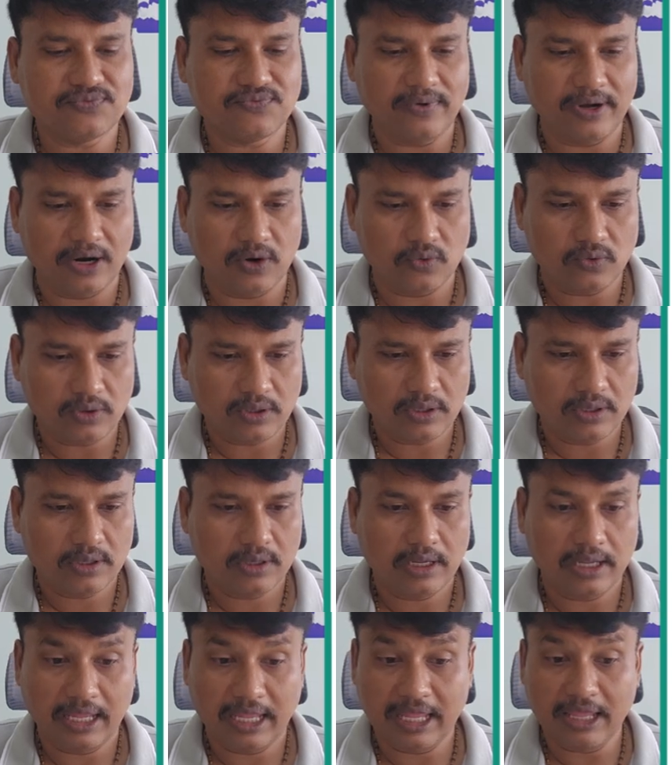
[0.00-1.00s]
found,
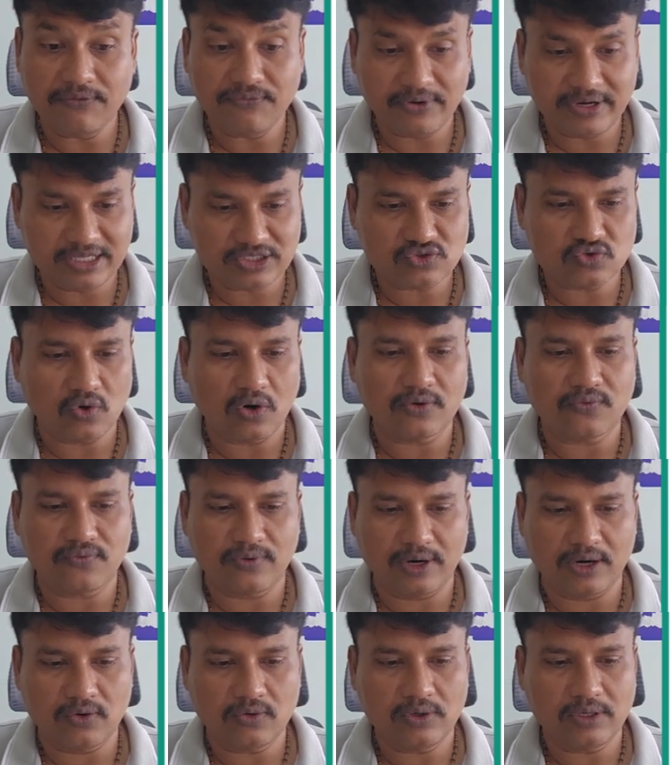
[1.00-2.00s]
if it is not
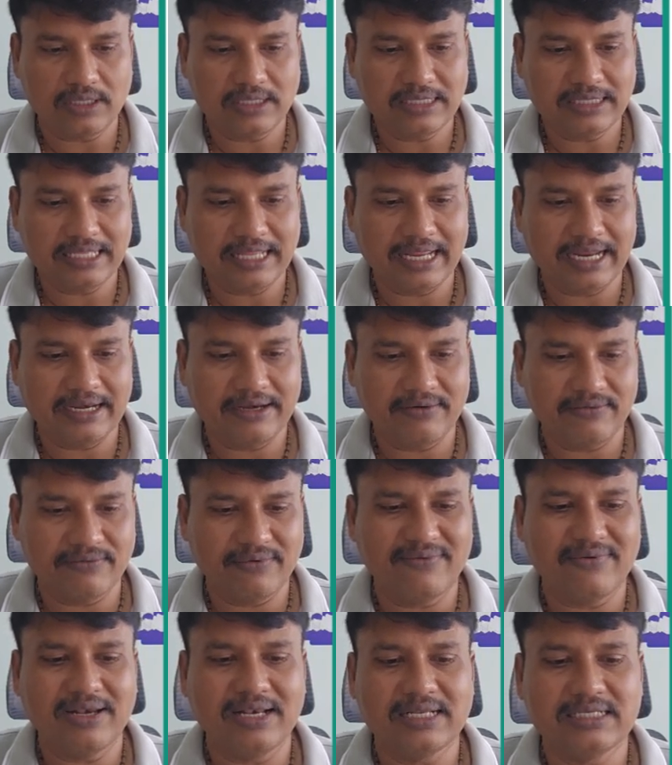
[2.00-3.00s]
found, then
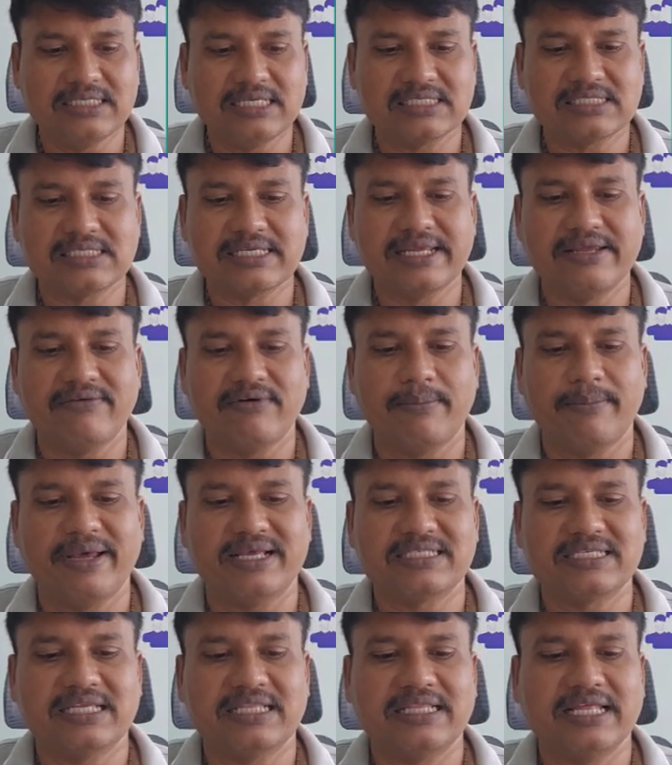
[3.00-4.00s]
we will just give a
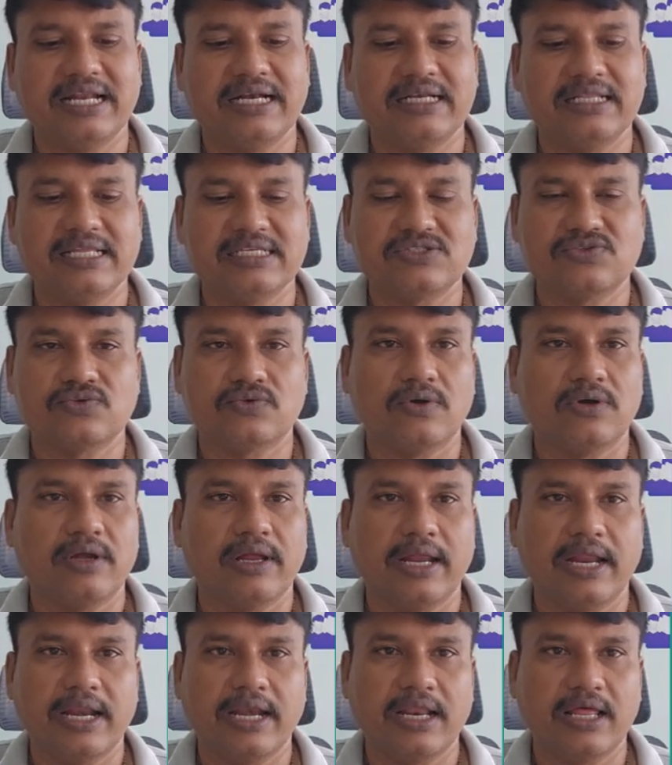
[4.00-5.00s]
message that this
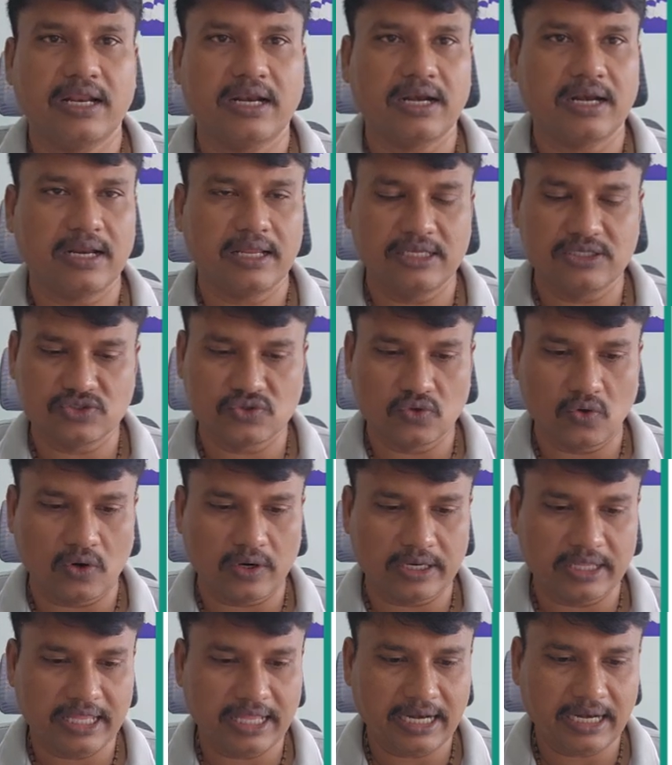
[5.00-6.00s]
header is
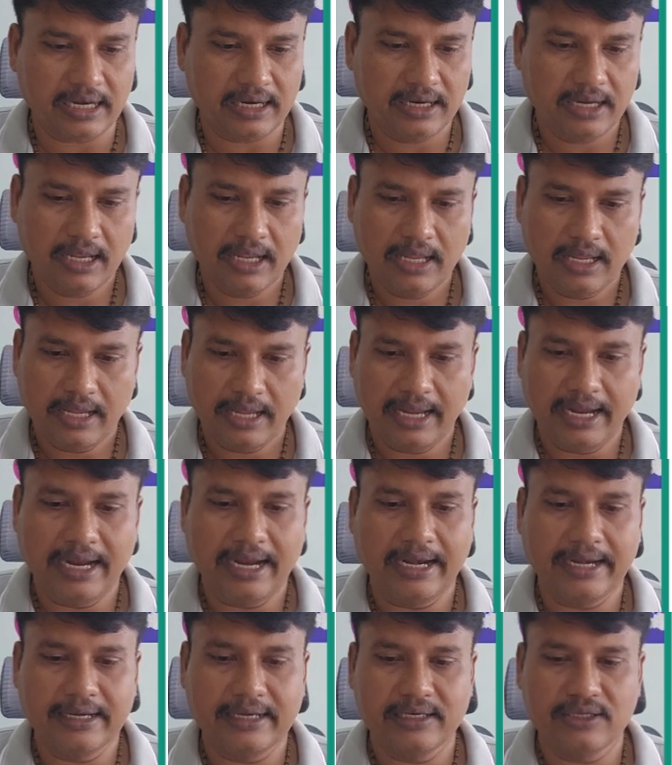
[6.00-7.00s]
not there
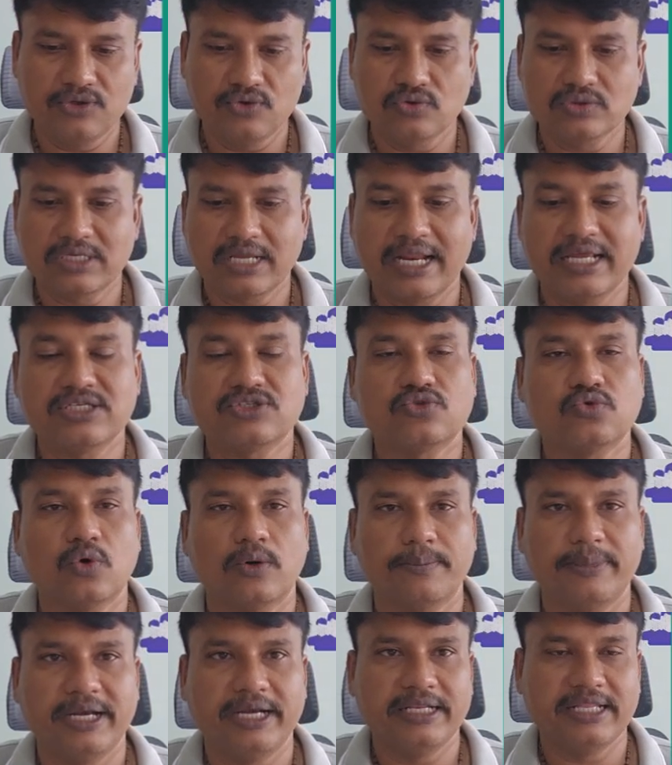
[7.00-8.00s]
and user has
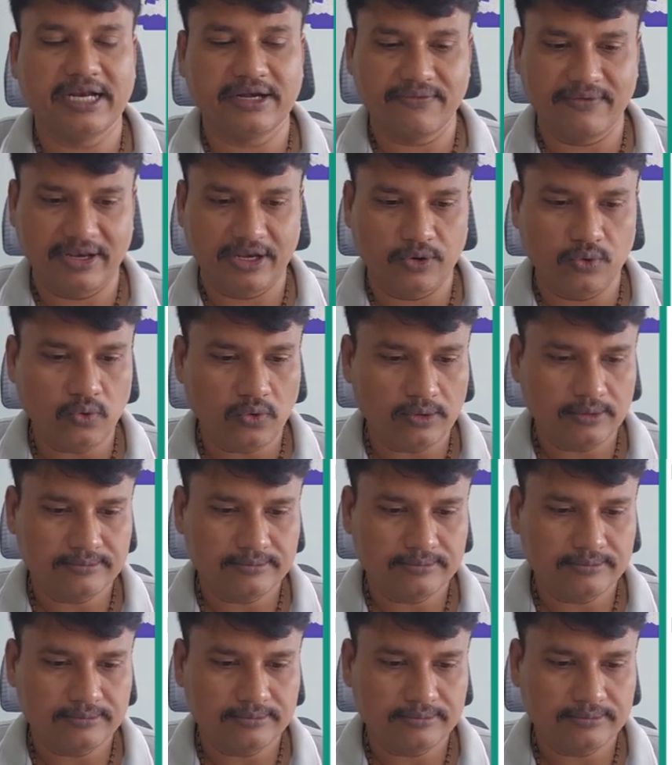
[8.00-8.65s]
to update that value.